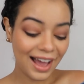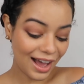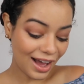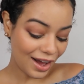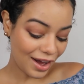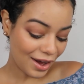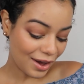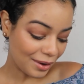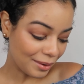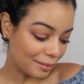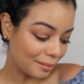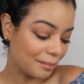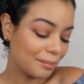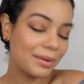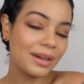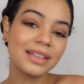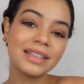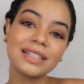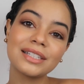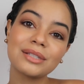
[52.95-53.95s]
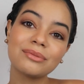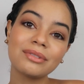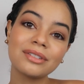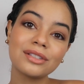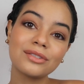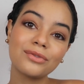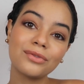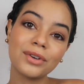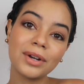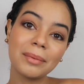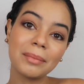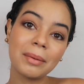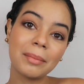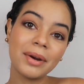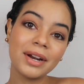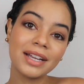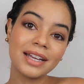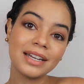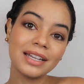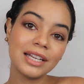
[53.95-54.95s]
Um but this one's from
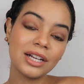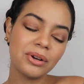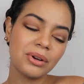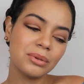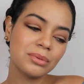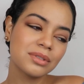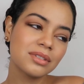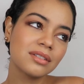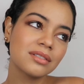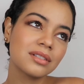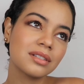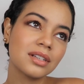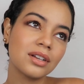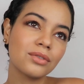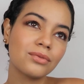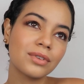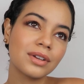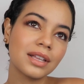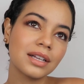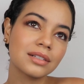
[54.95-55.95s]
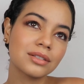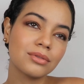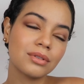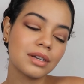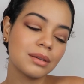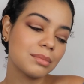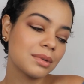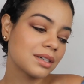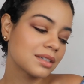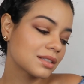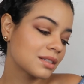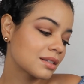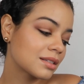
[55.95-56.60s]
American Eagle. It was on sale for like twenty bucks.